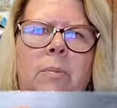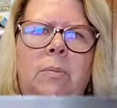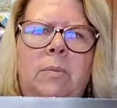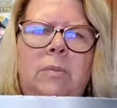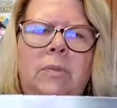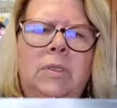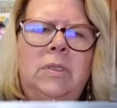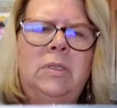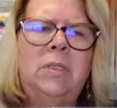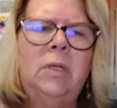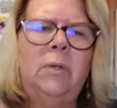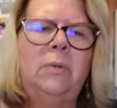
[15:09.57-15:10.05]

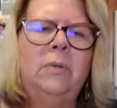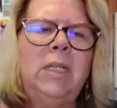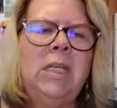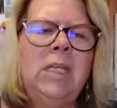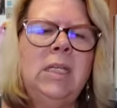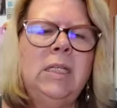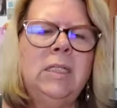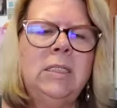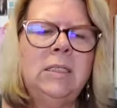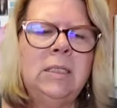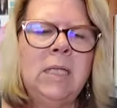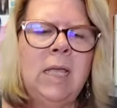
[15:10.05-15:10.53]
so
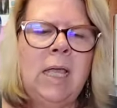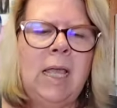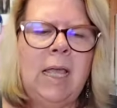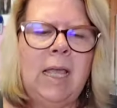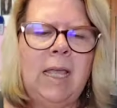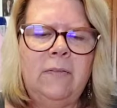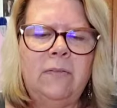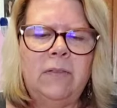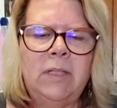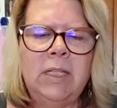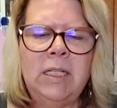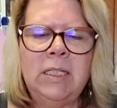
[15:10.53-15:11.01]
these,
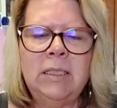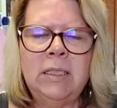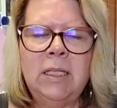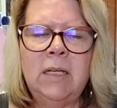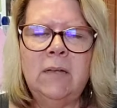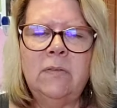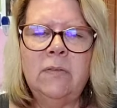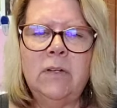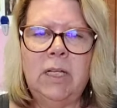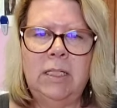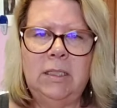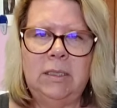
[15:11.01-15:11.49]
if these
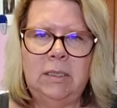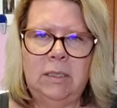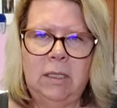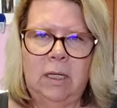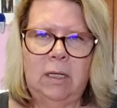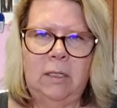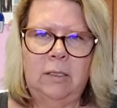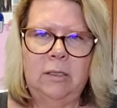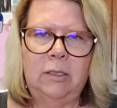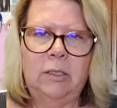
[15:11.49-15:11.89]
ever get dull,